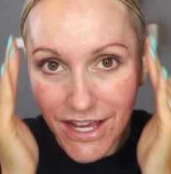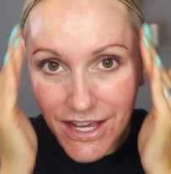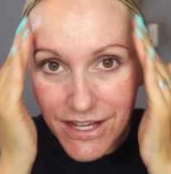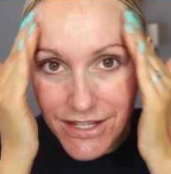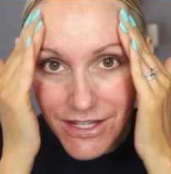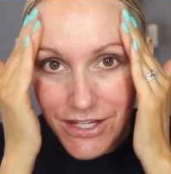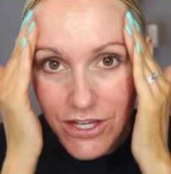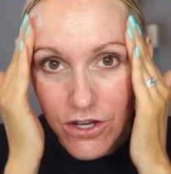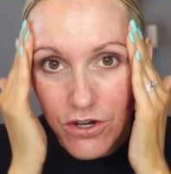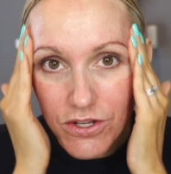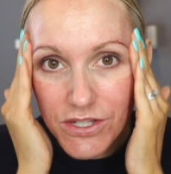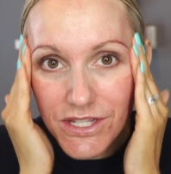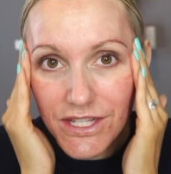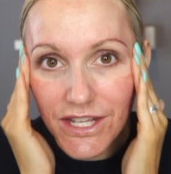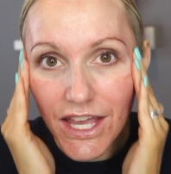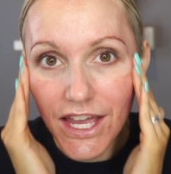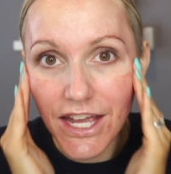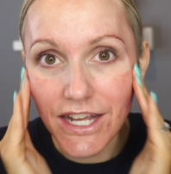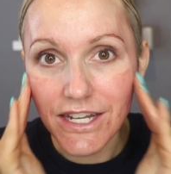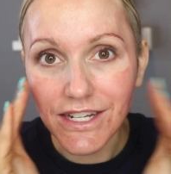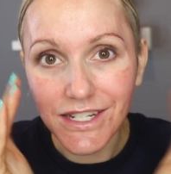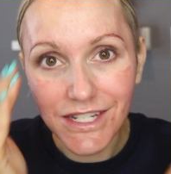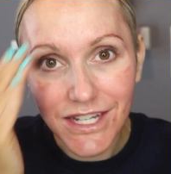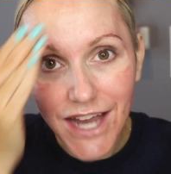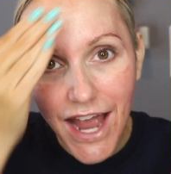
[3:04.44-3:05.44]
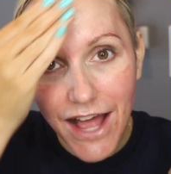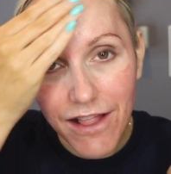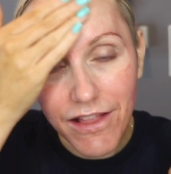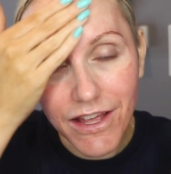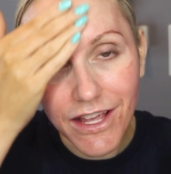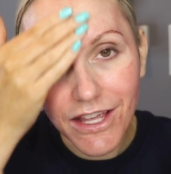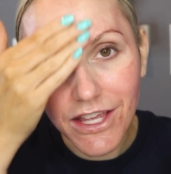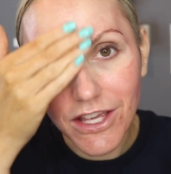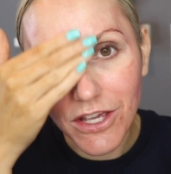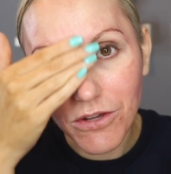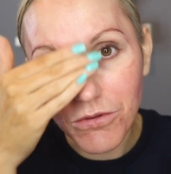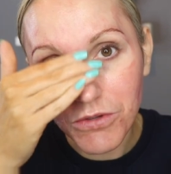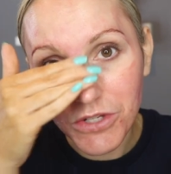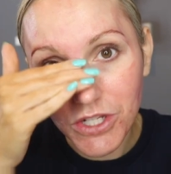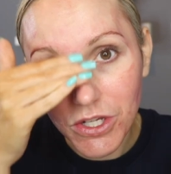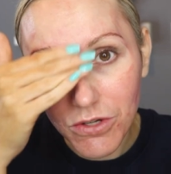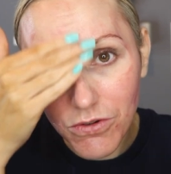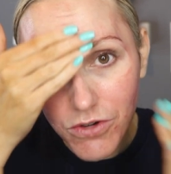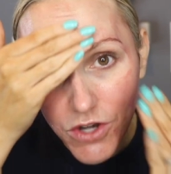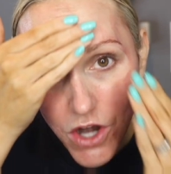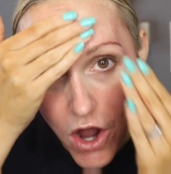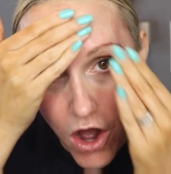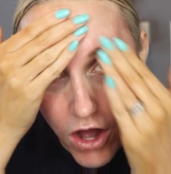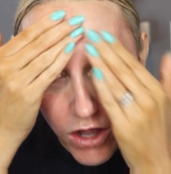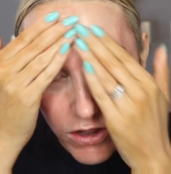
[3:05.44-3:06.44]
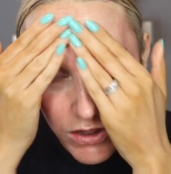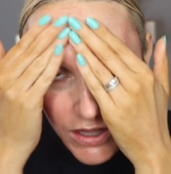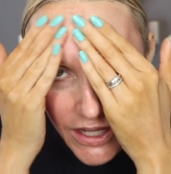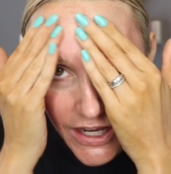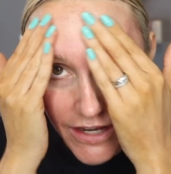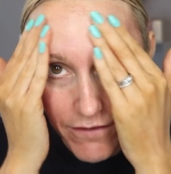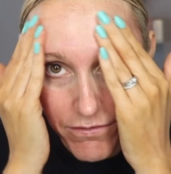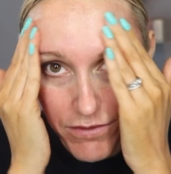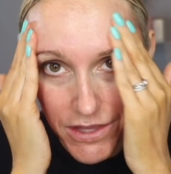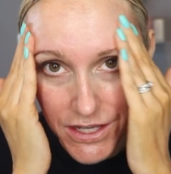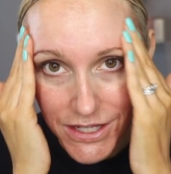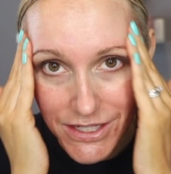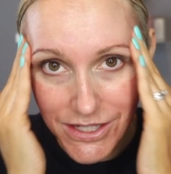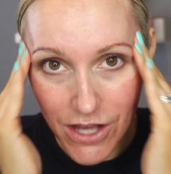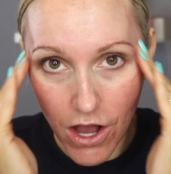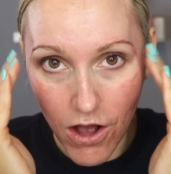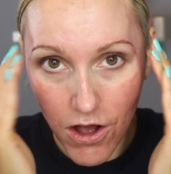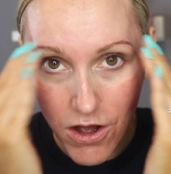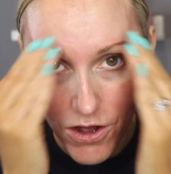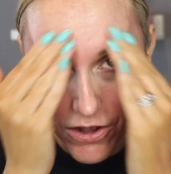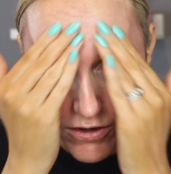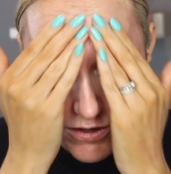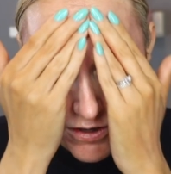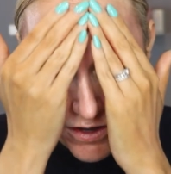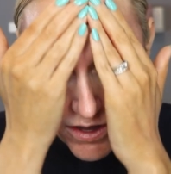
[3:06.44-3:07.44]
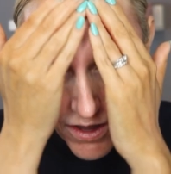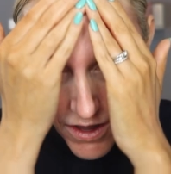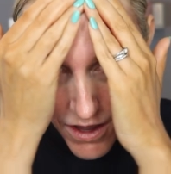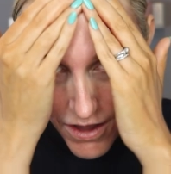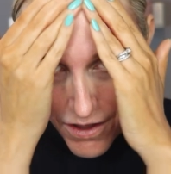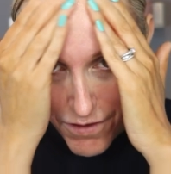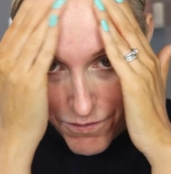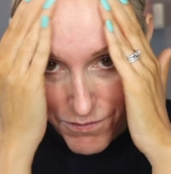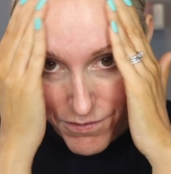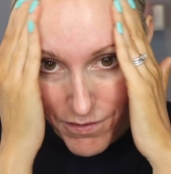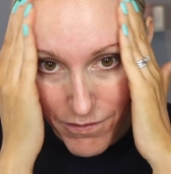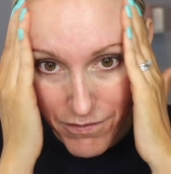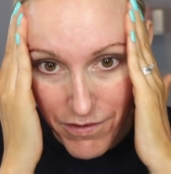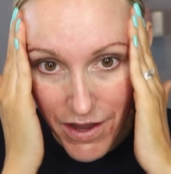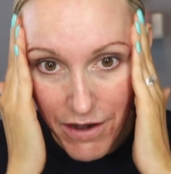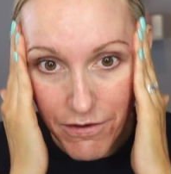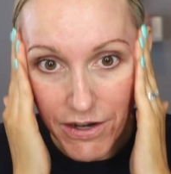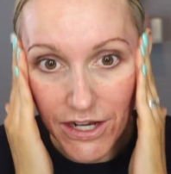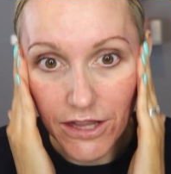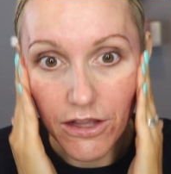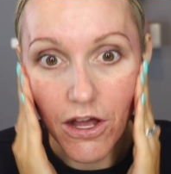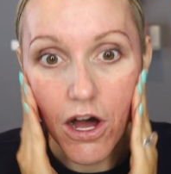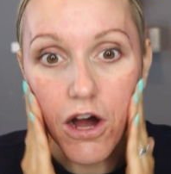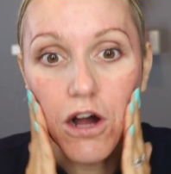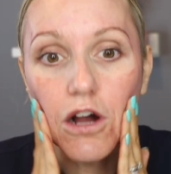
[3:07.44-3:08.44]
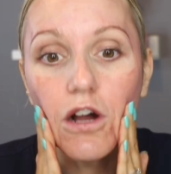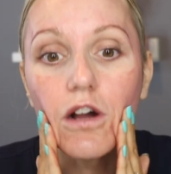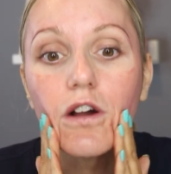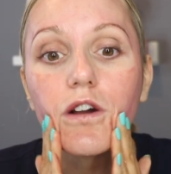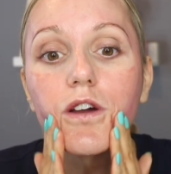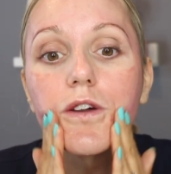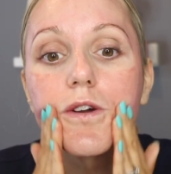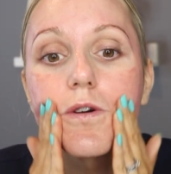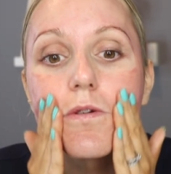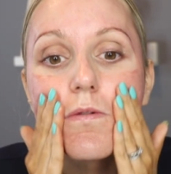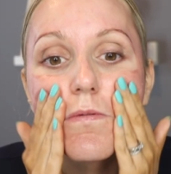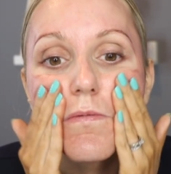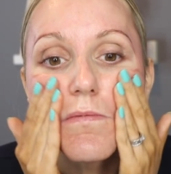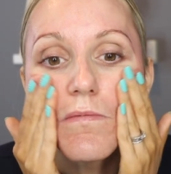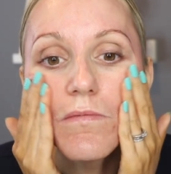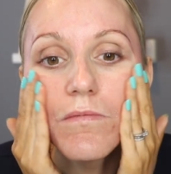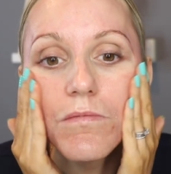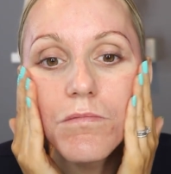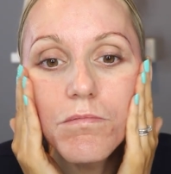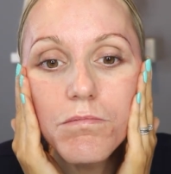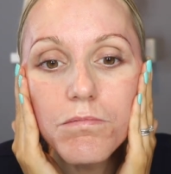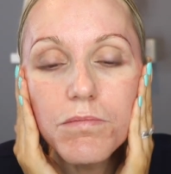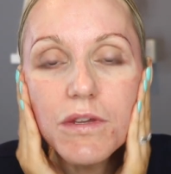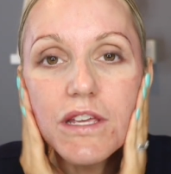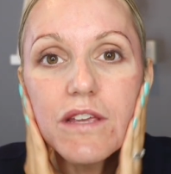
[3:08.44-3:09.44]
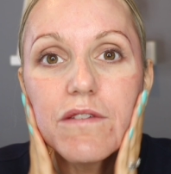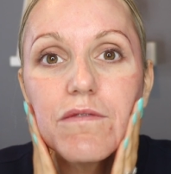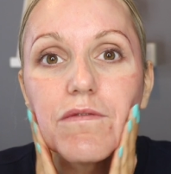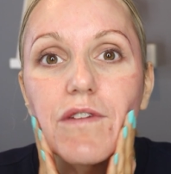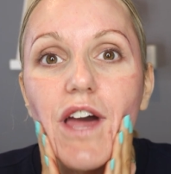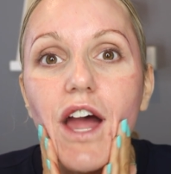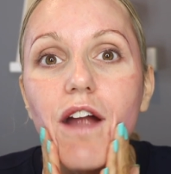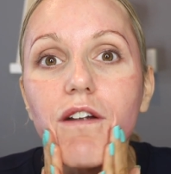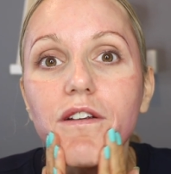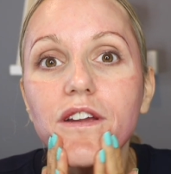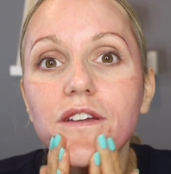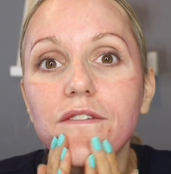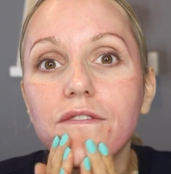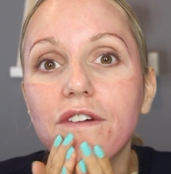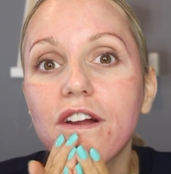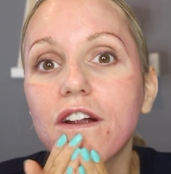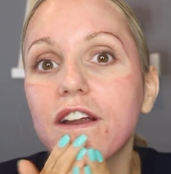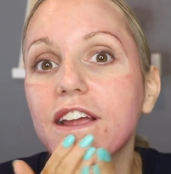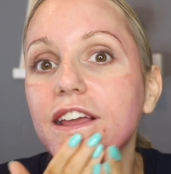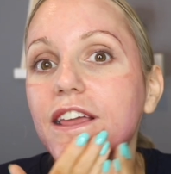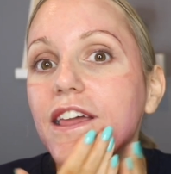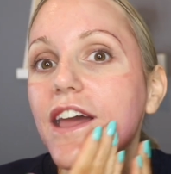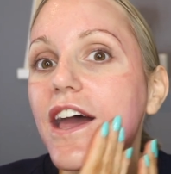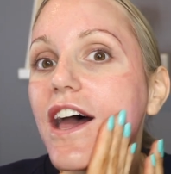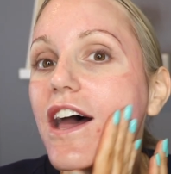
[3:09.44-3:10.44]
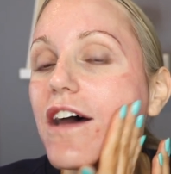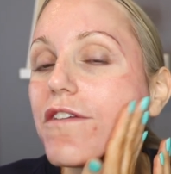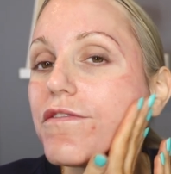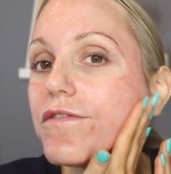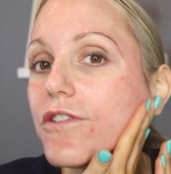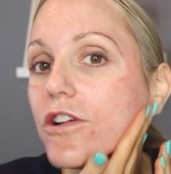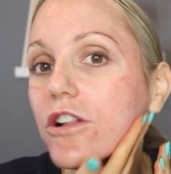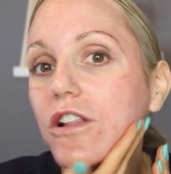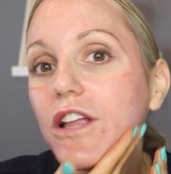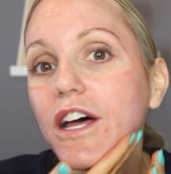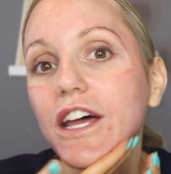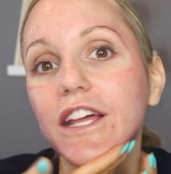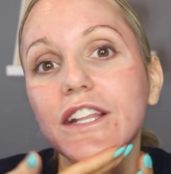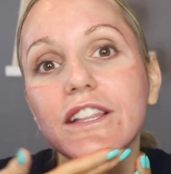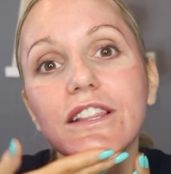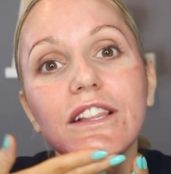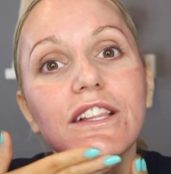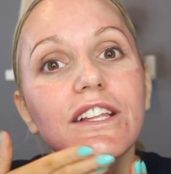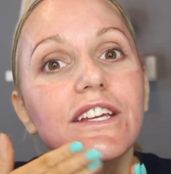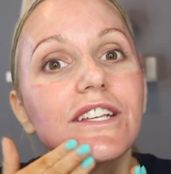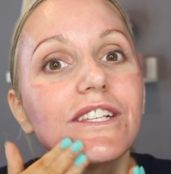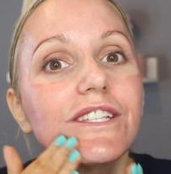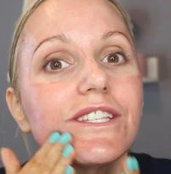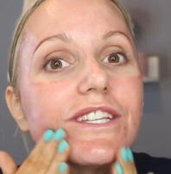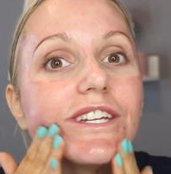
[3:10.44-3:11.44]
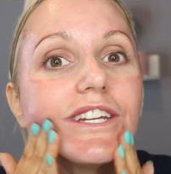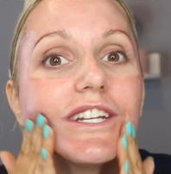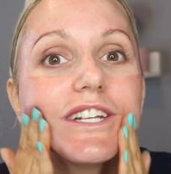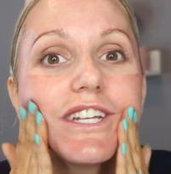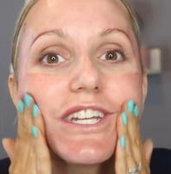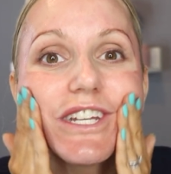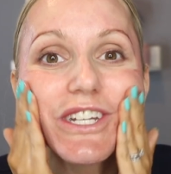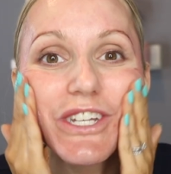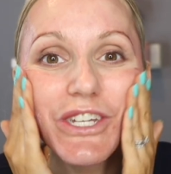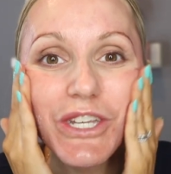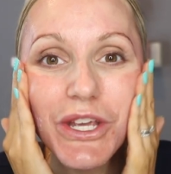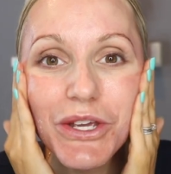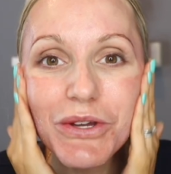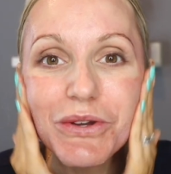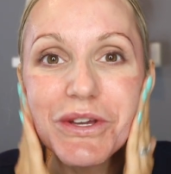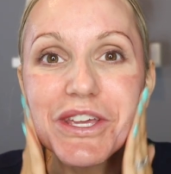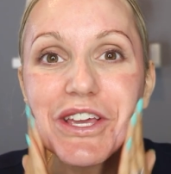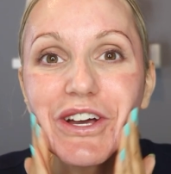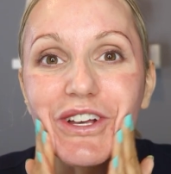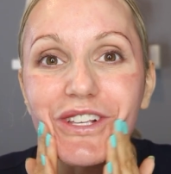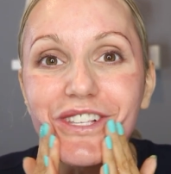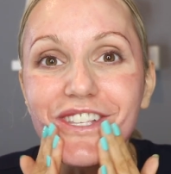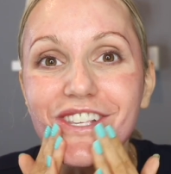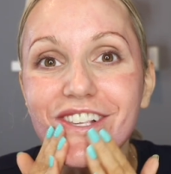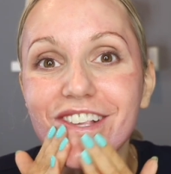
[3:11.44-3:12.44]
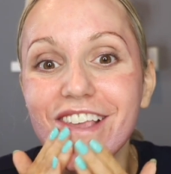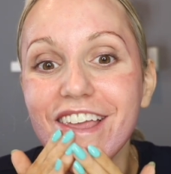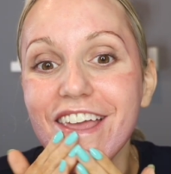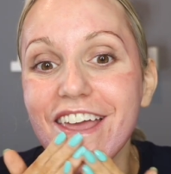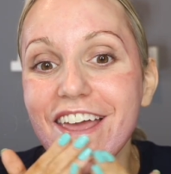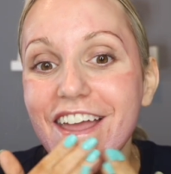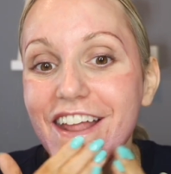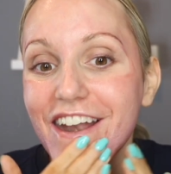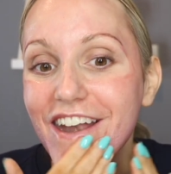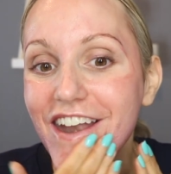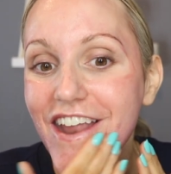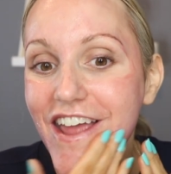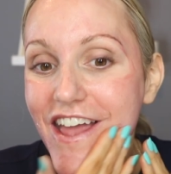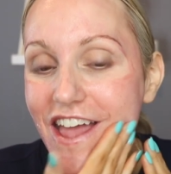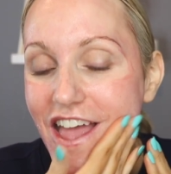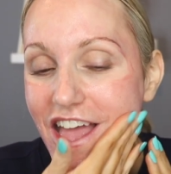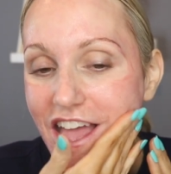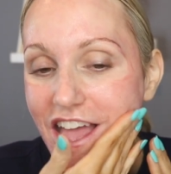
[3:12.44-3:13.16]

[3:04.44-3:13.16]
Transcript: is your skin telling you to not leave this on for very long. Be very, very careful and listen to your skin.